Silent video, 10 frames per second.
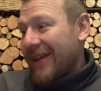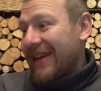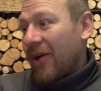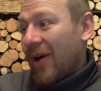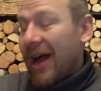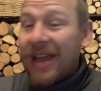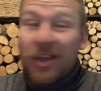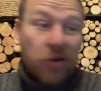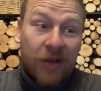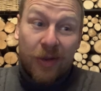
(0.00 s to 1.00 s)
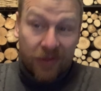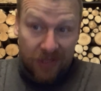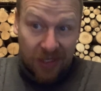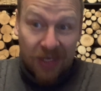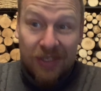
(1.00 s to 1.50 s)
Now, I agree with
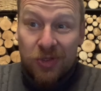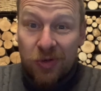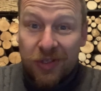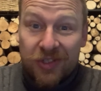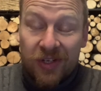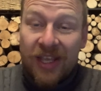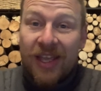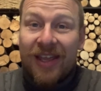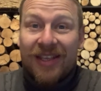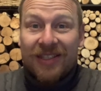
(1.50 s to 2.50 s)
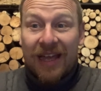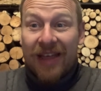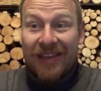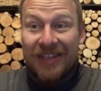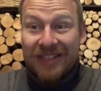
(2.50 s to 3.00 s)
the historians on here is
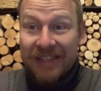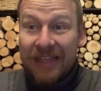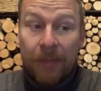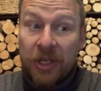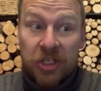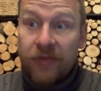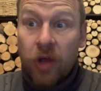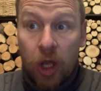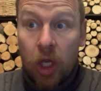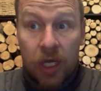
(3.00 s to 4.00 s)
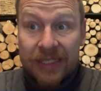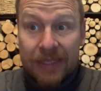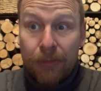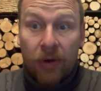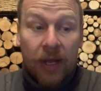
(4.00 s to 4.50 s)
that he did that because you've got a lot of
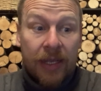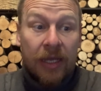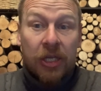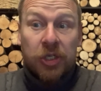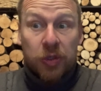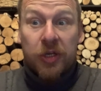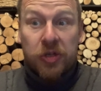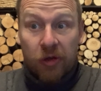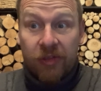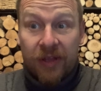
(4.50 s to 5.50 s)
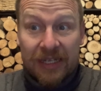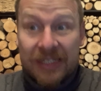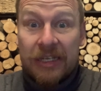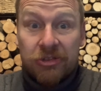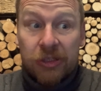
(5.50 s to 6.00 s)
samurai doing nothing. It's
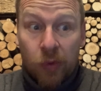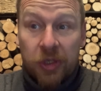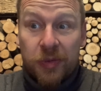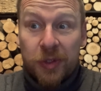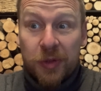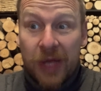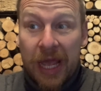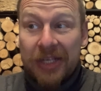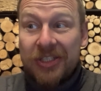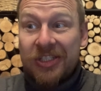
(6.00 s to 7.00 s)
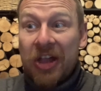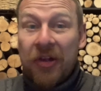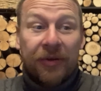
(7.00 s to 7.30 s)
literally, what should we do next?